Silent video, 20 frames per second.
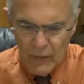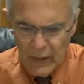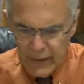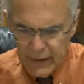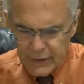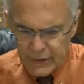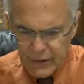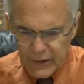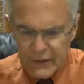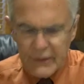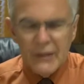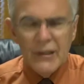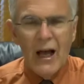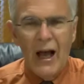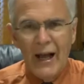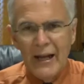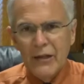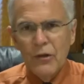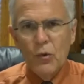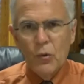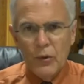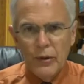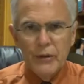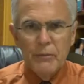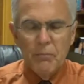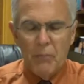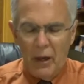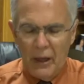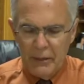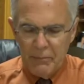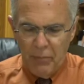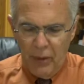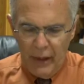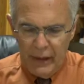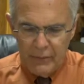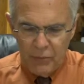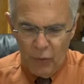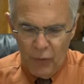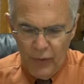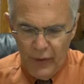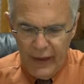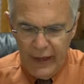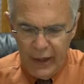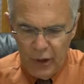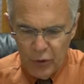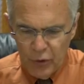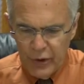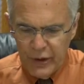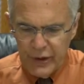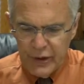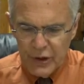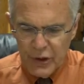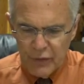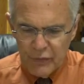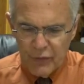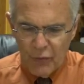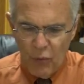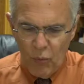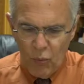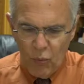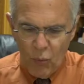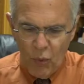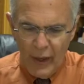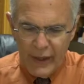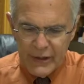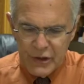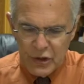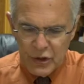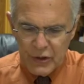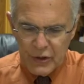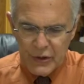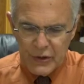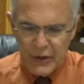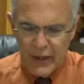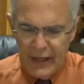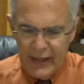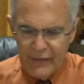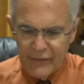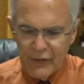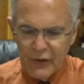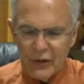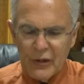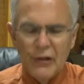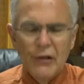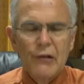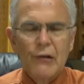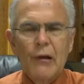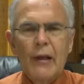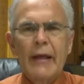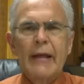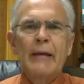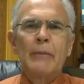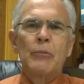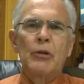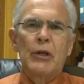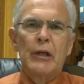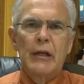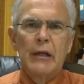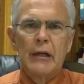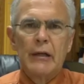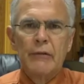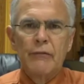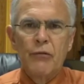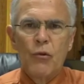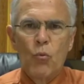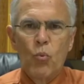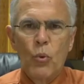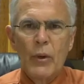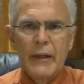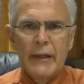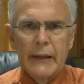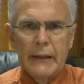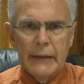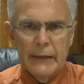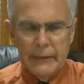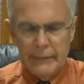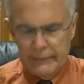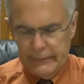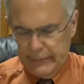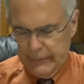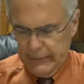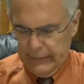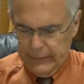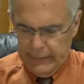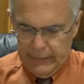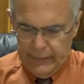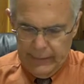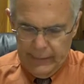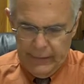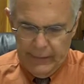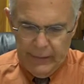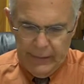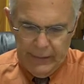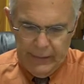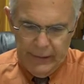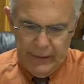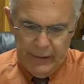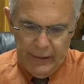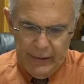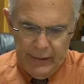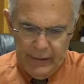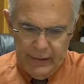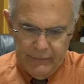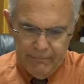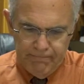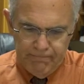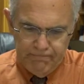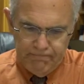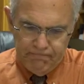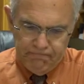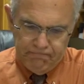it's entitled in my Bible, The Heritage of the Righteous and the Calamity of the Wicked. Um,